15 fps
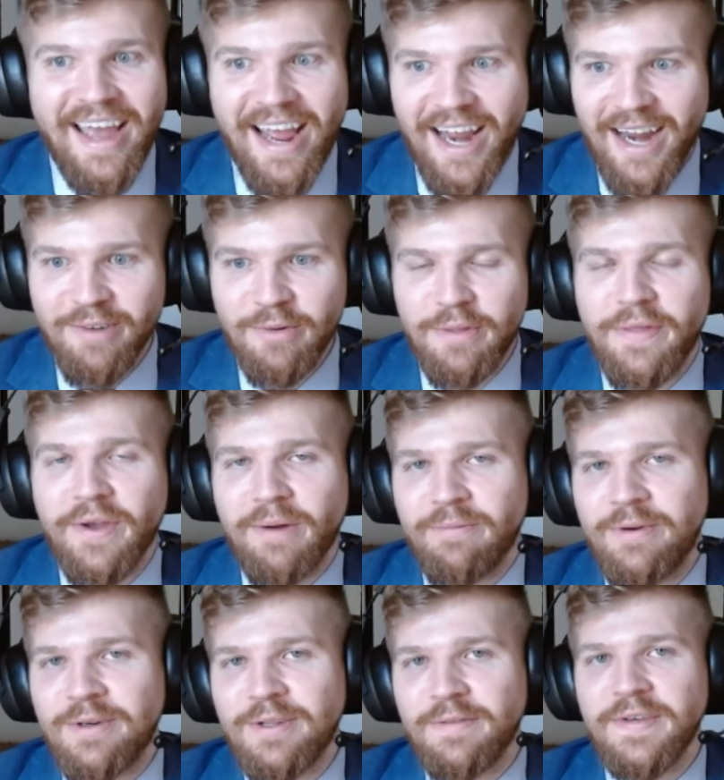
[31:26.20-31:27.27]
everything up
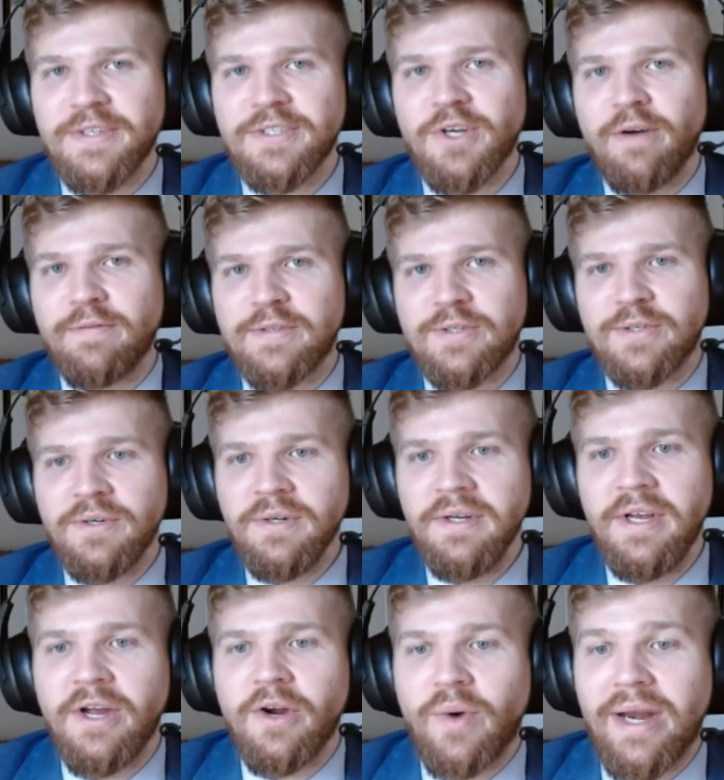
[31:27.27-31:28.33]
front to the visa officer,
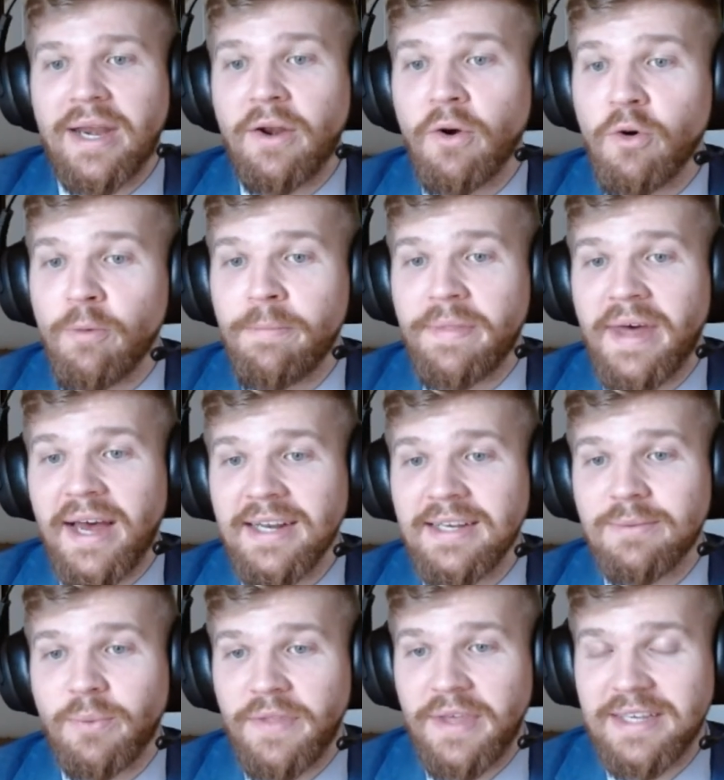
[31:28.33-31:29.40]
right? And hope that
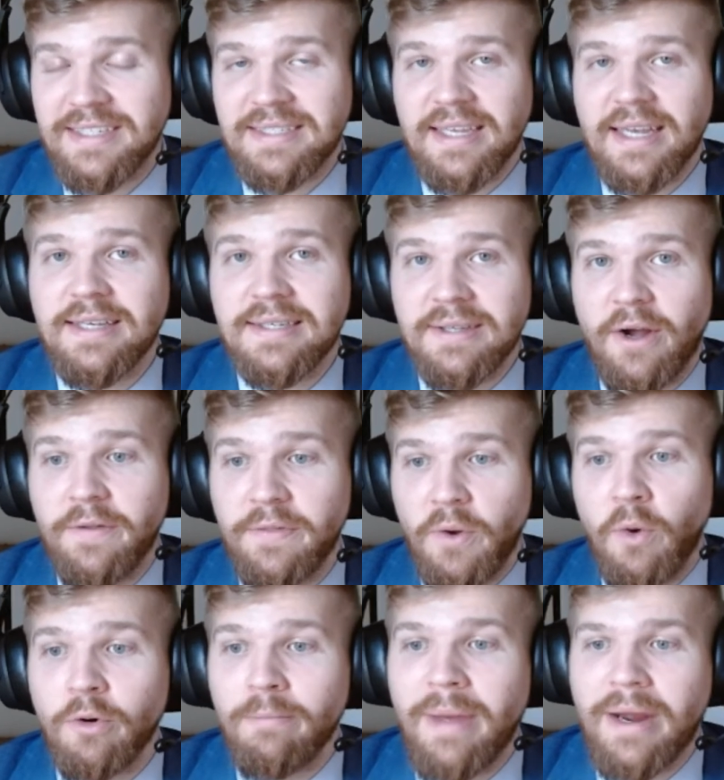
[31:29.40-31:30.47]
when they assess on
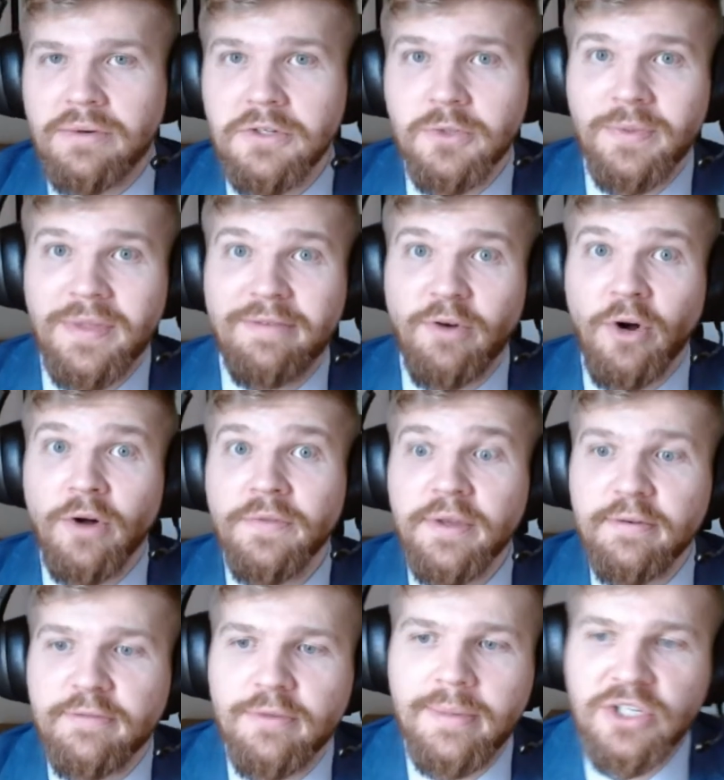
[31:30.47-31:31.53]
their own merits, when they have all the
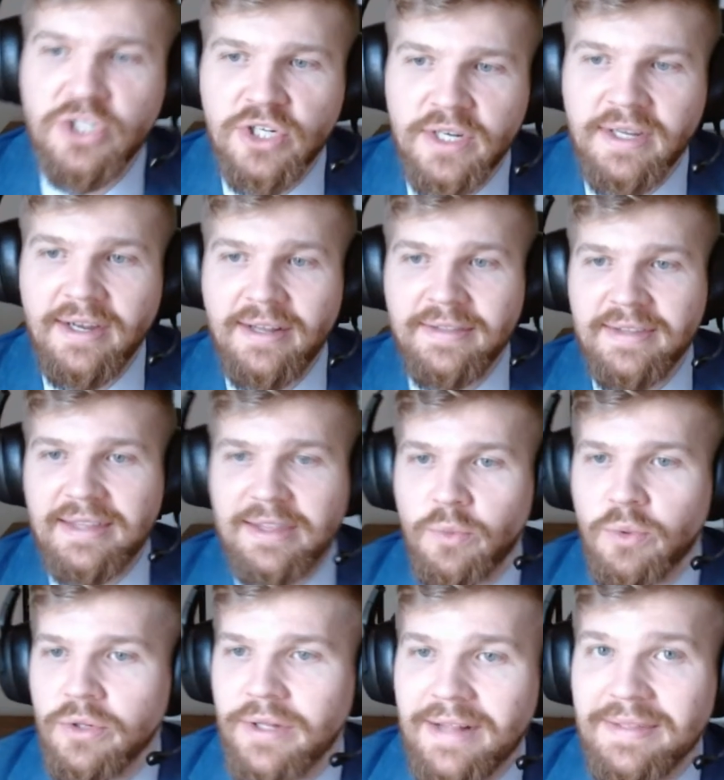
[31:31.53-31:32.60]
information that they
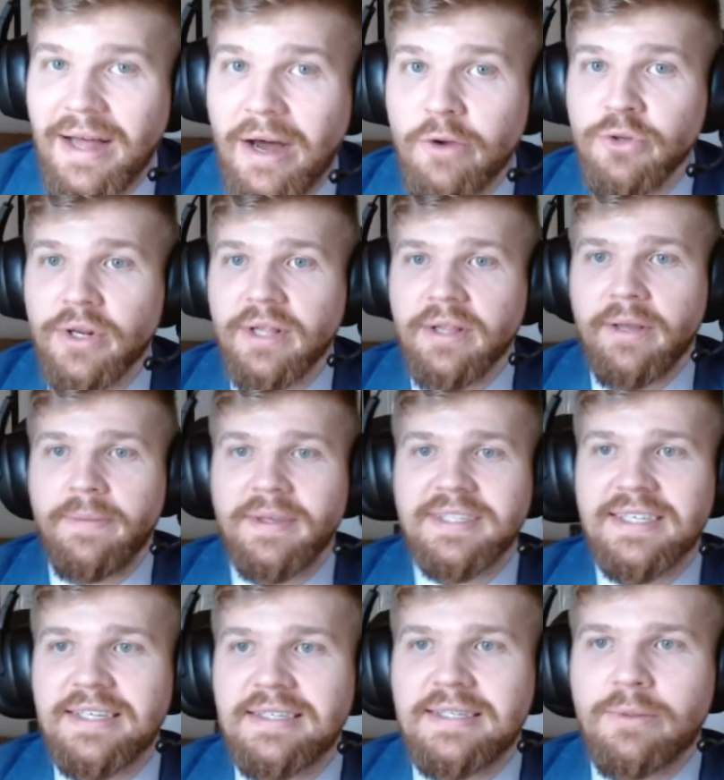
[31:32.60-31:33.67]
will allow you to claim the
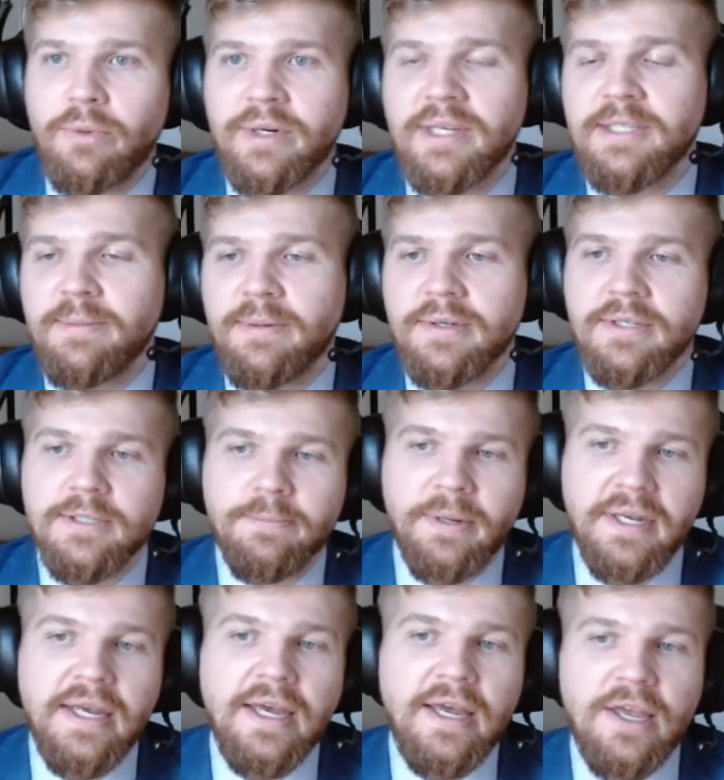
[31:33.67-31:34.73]
CEC work experience.
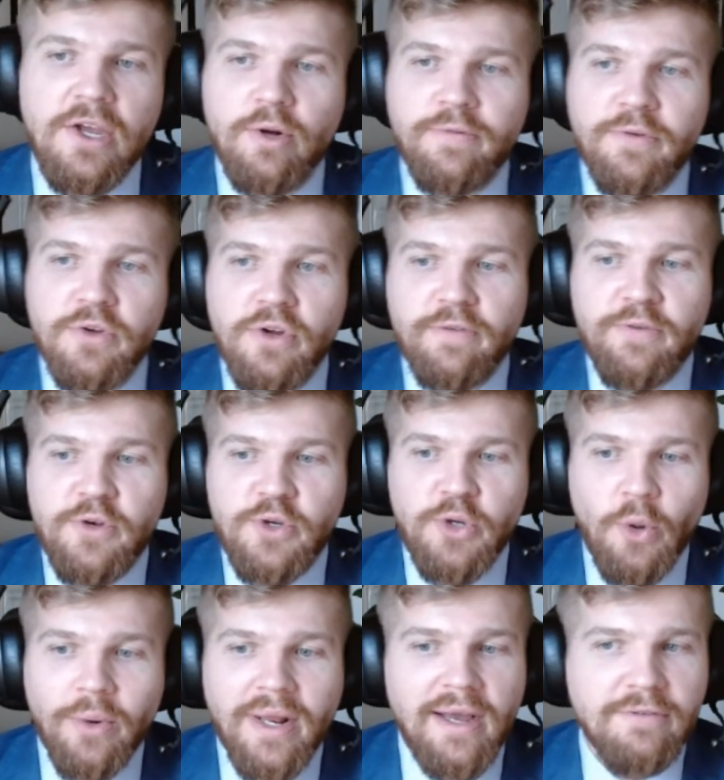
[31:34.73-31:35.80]
But, you know, if you, if you
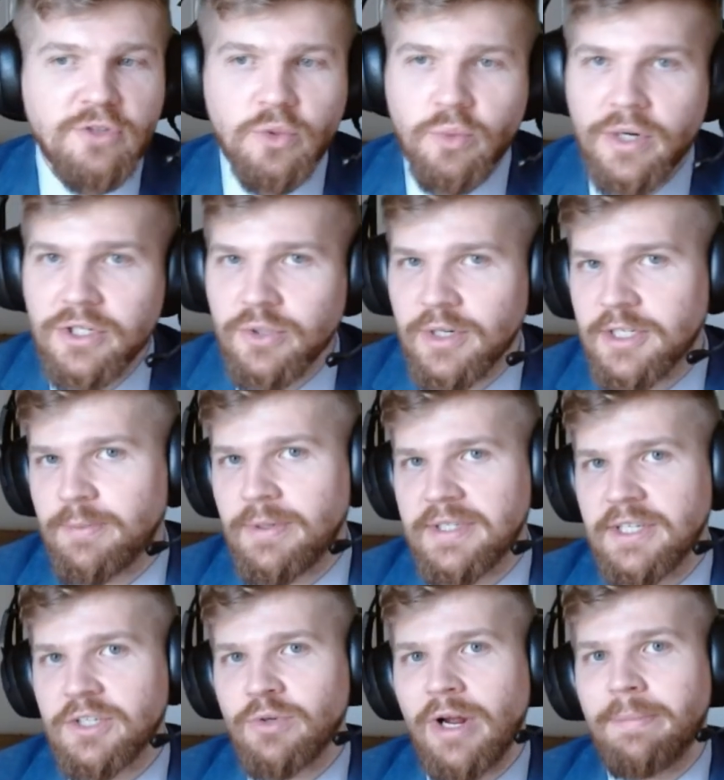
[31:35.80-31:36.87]
don't have to rush your
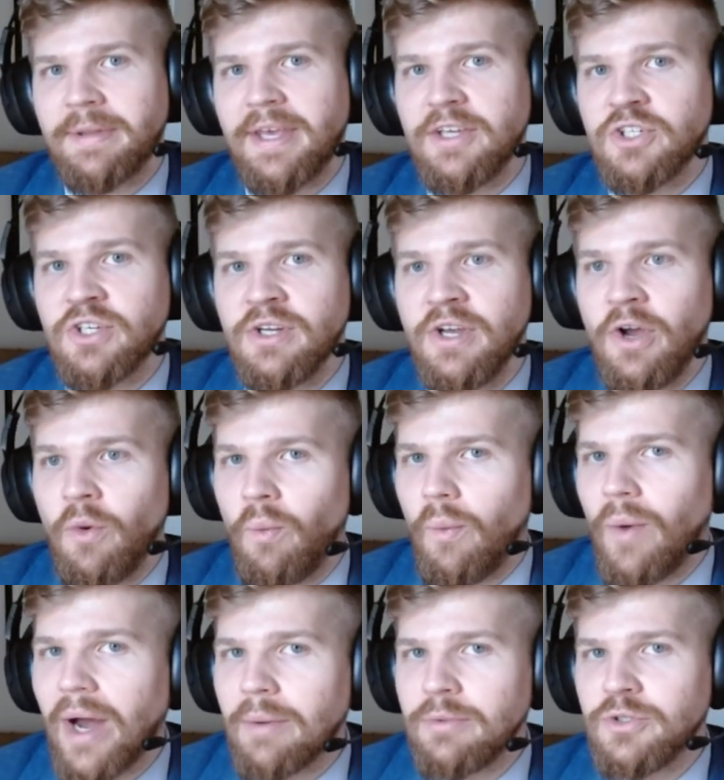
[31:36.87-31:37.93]
express entry application,
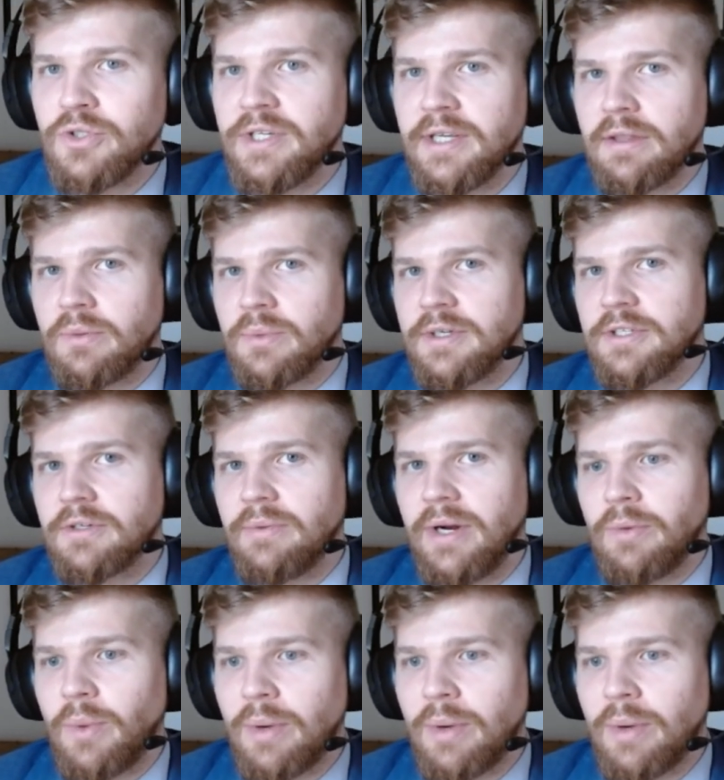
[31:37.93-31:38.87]
why would you take the risk, right?